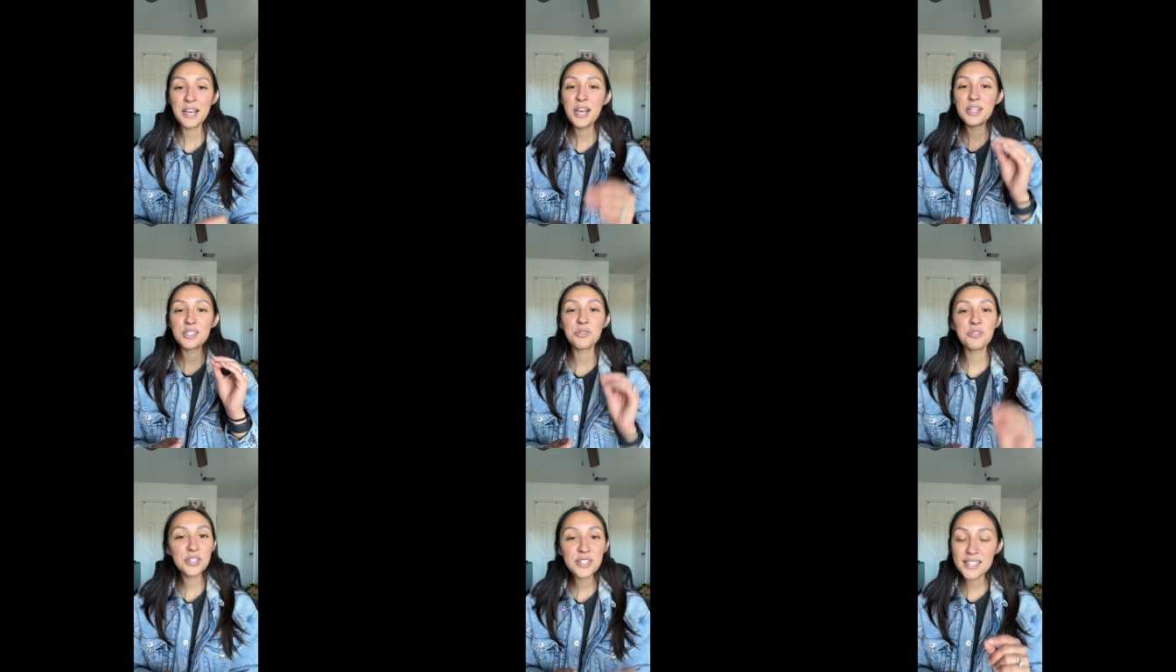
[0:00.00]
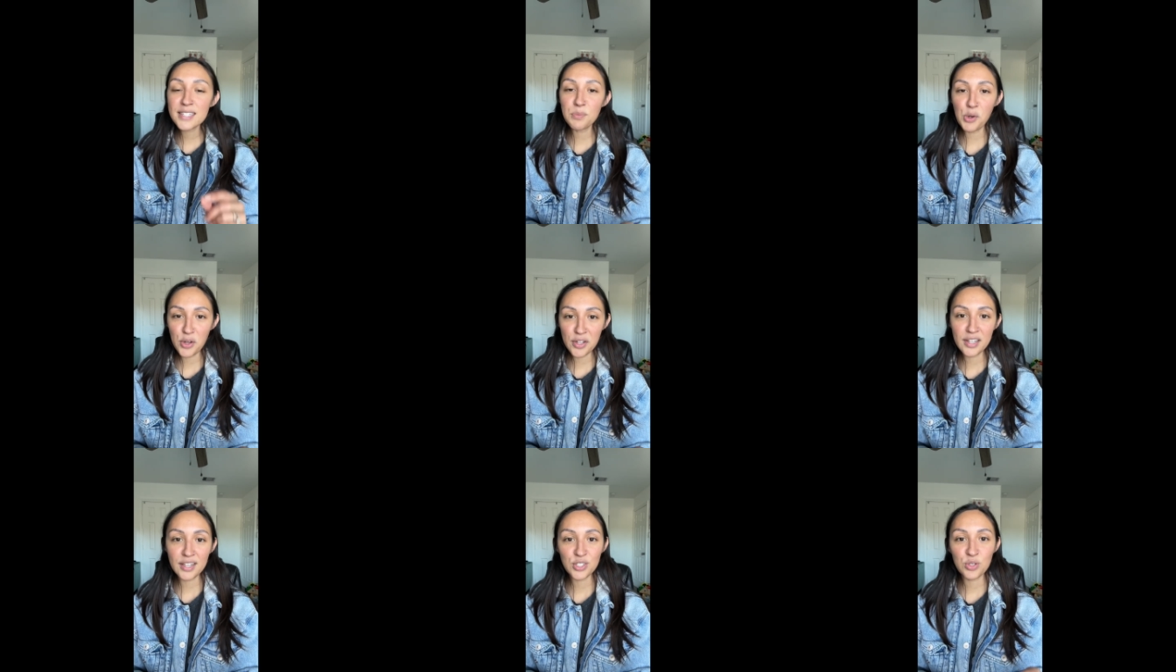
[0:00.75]
So it's just a small
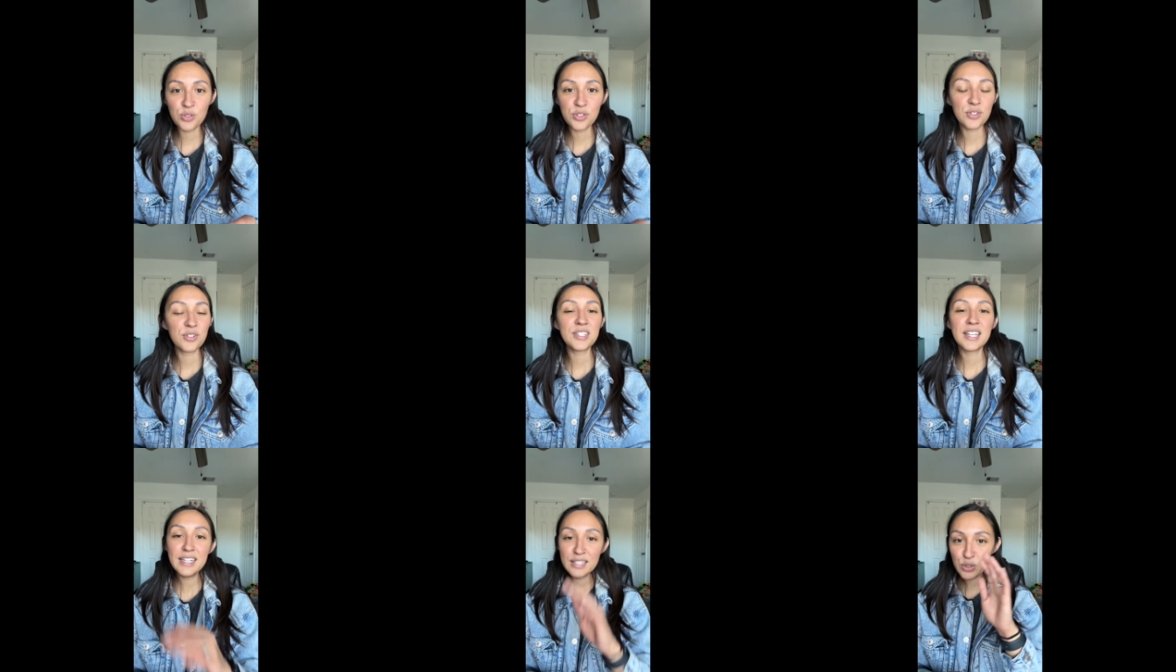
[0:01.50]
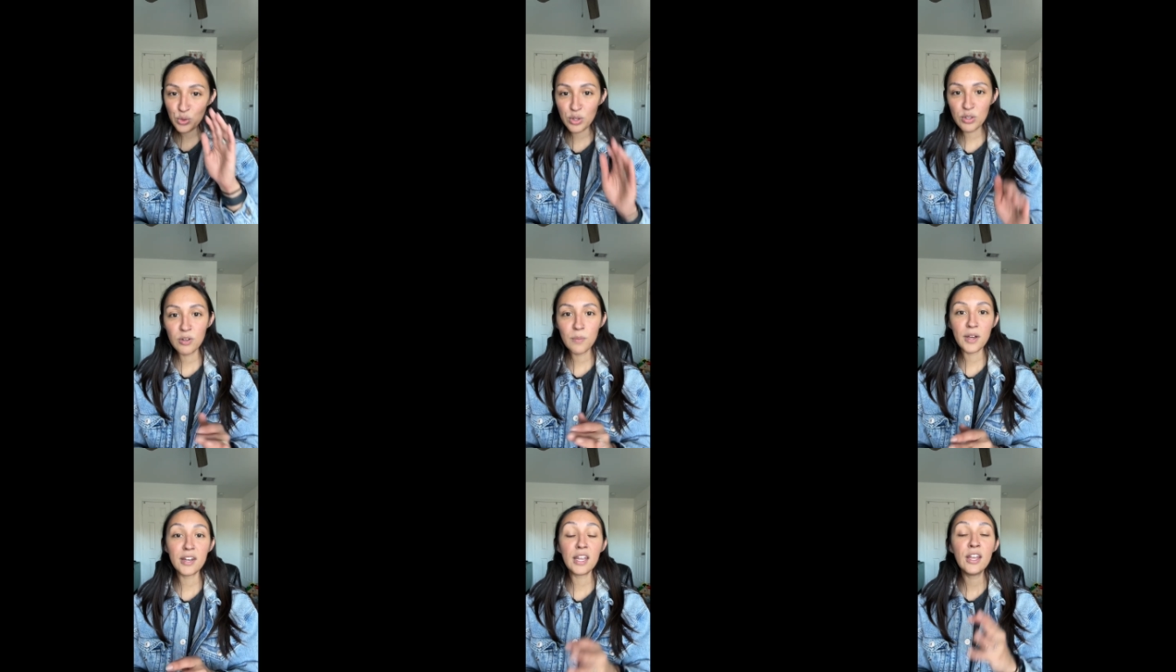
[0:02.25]
electrical surge that is going through your
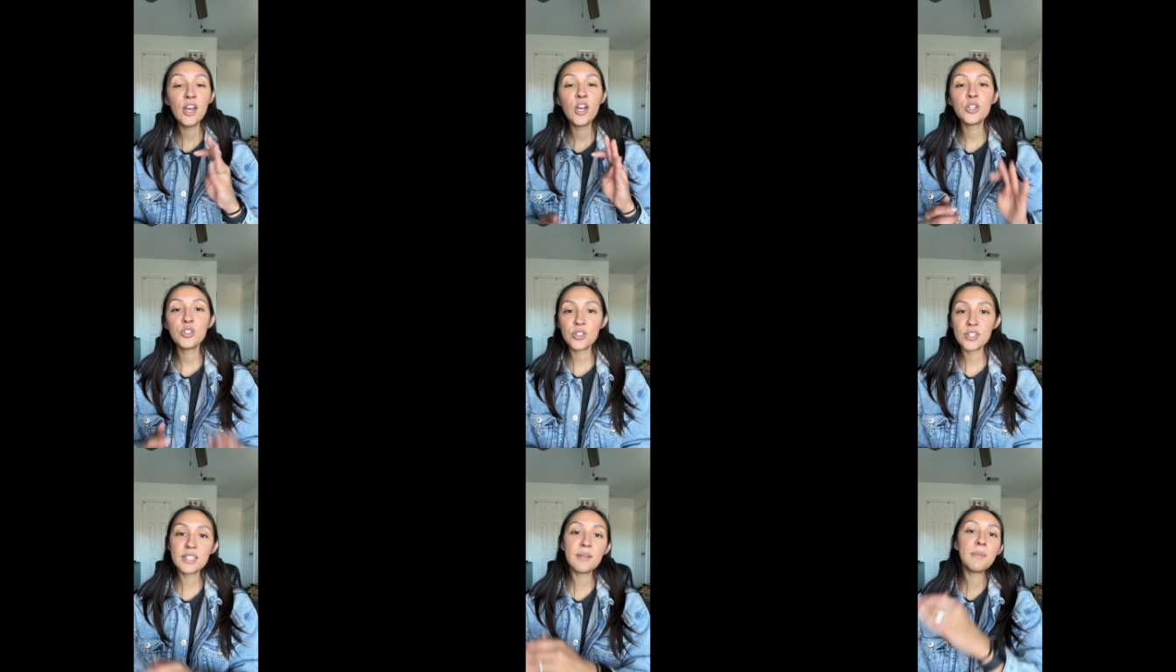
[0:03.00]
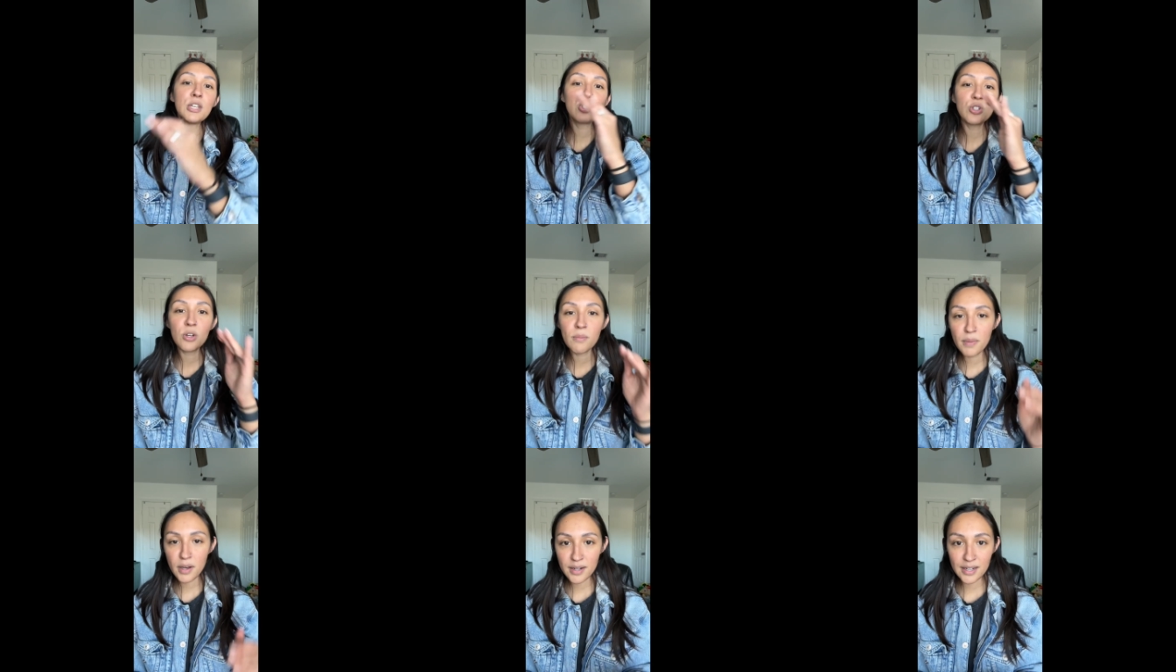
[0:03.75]
body just to measure your
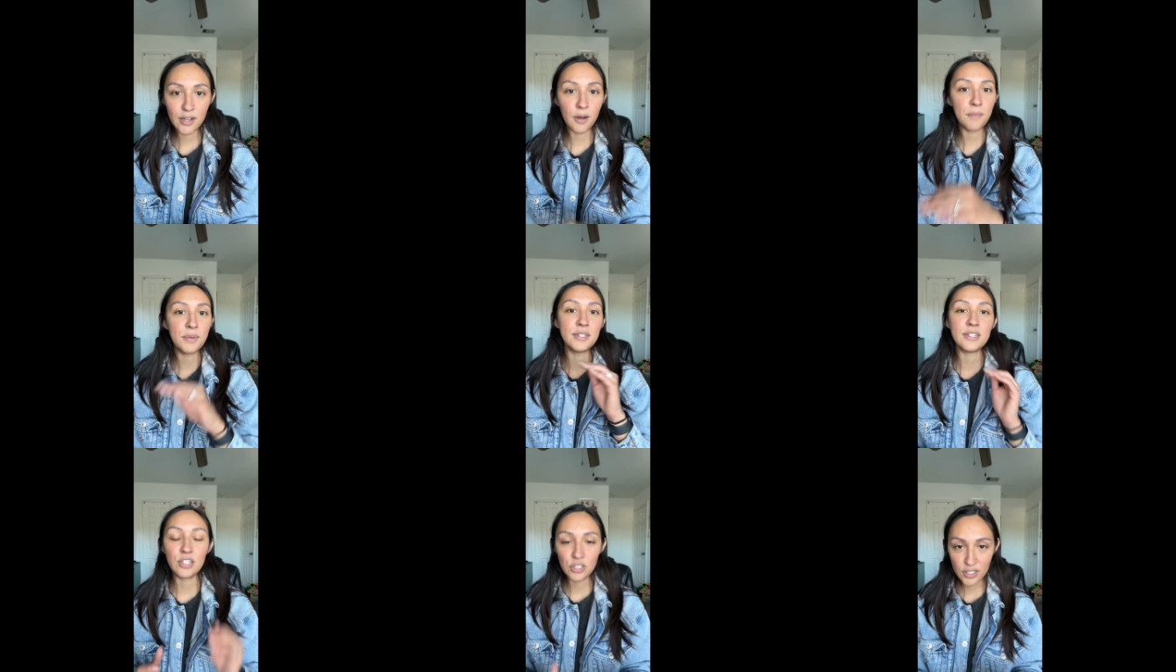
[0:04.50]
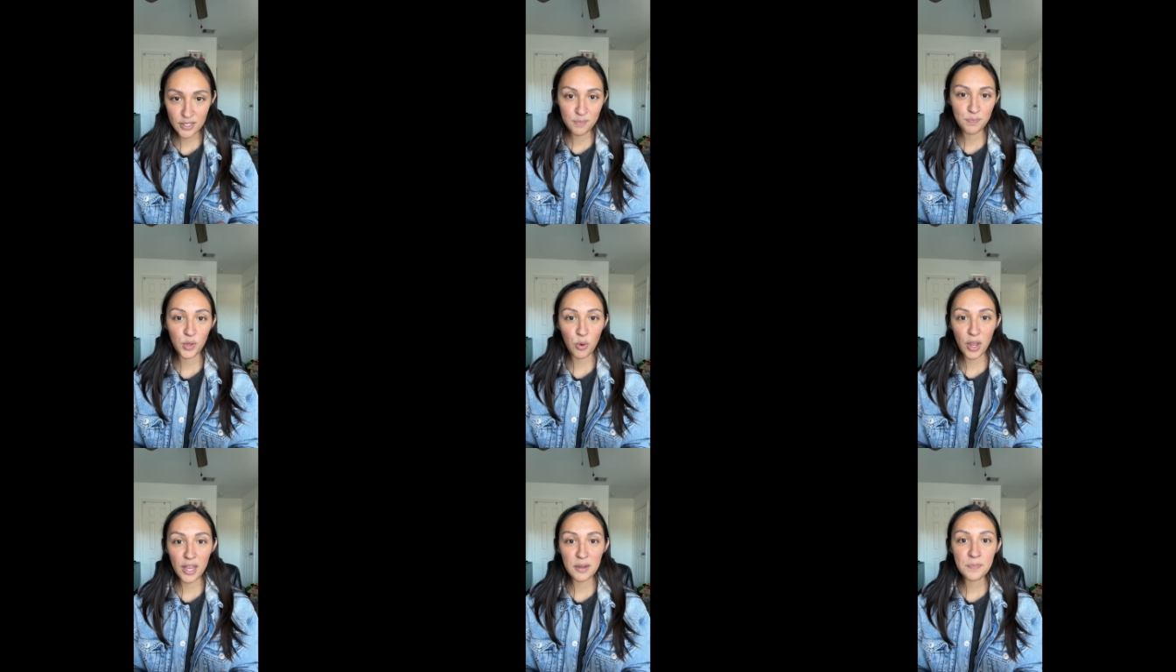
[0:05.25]
body composition,
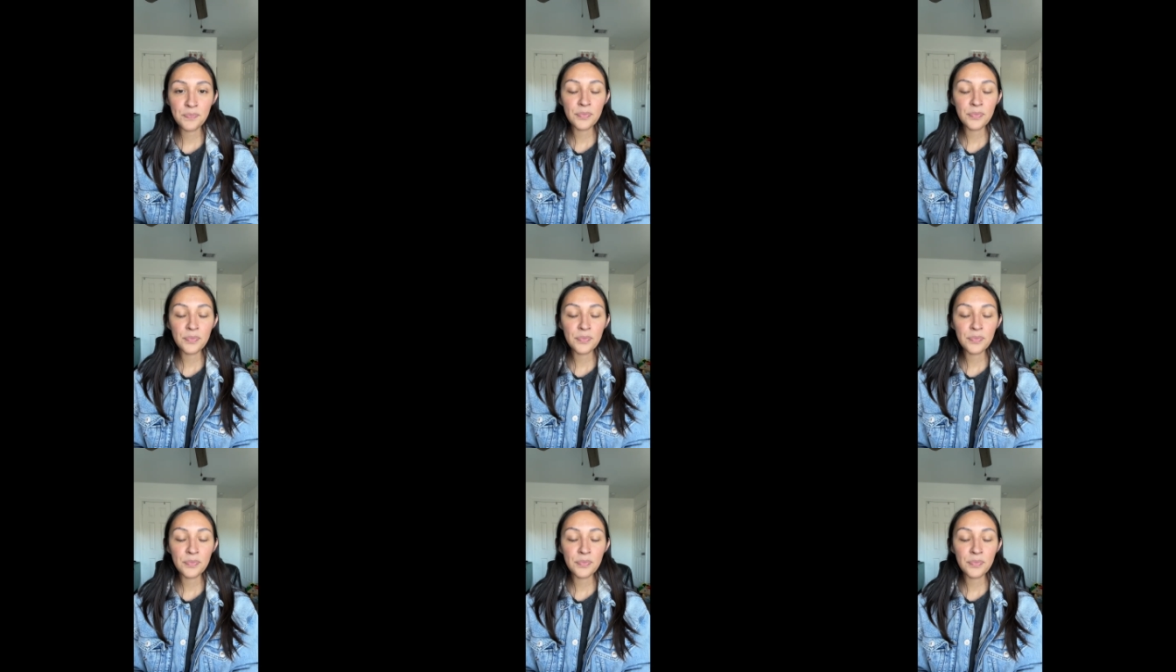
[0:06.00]
okay?